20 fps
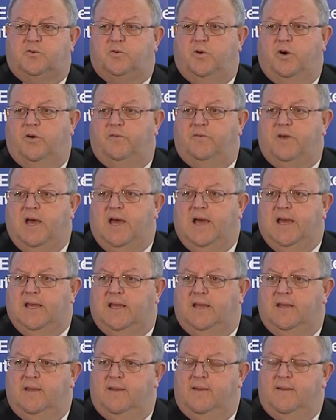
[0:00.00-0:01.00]

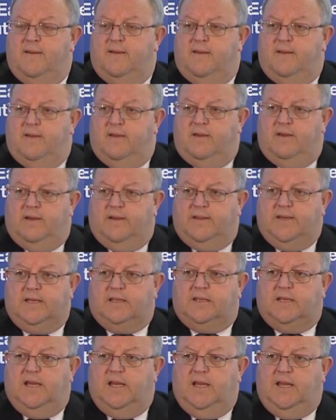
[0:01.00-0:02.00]
12A. I
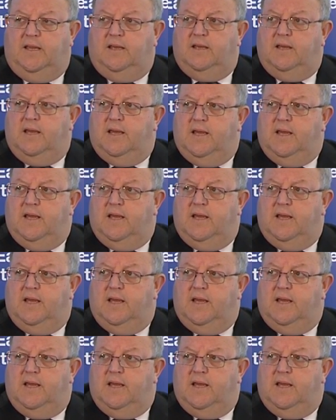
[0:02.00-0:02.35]
think the